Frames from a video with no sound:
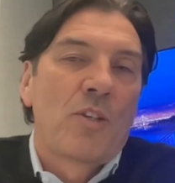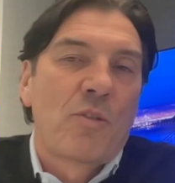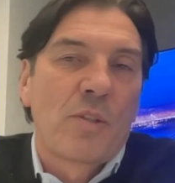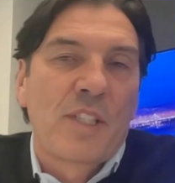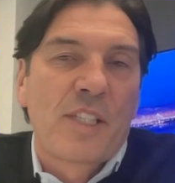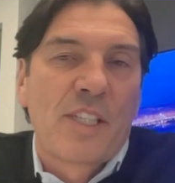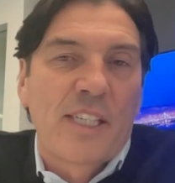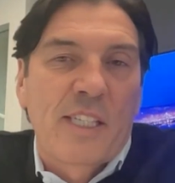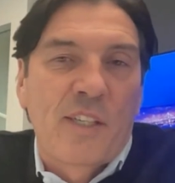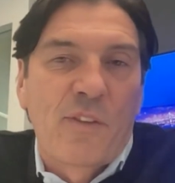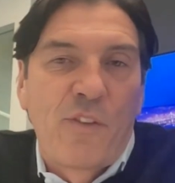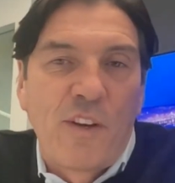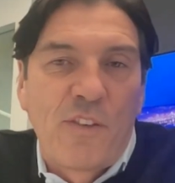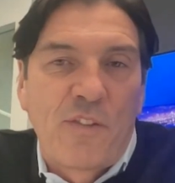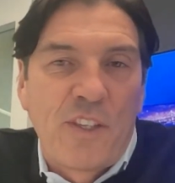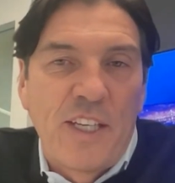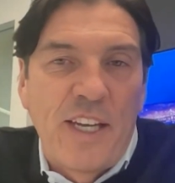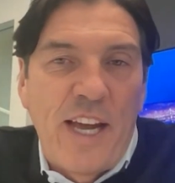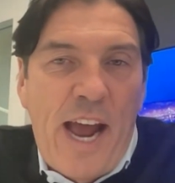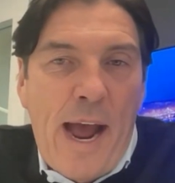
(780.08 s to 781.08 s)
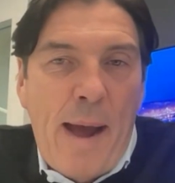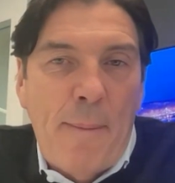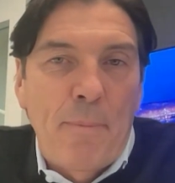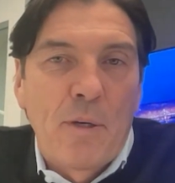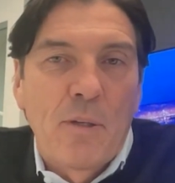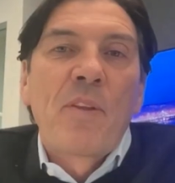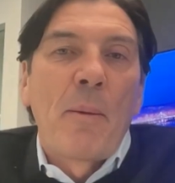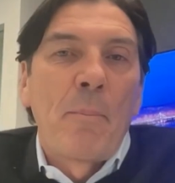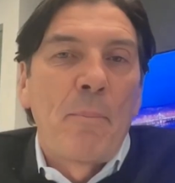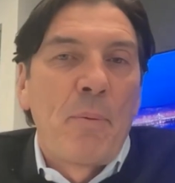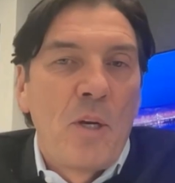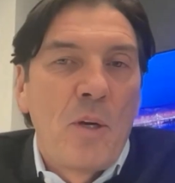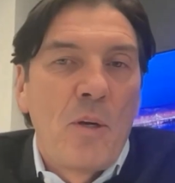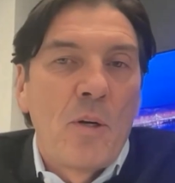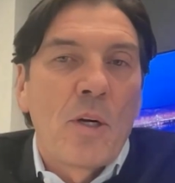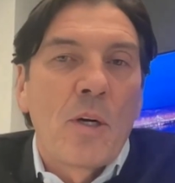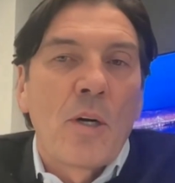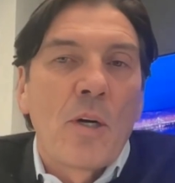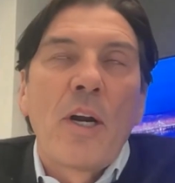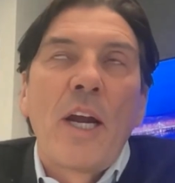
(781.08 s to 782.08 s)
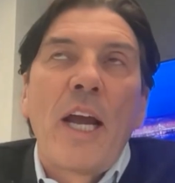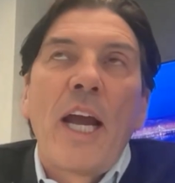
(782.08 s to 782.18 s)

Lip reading: 650 Apple computer.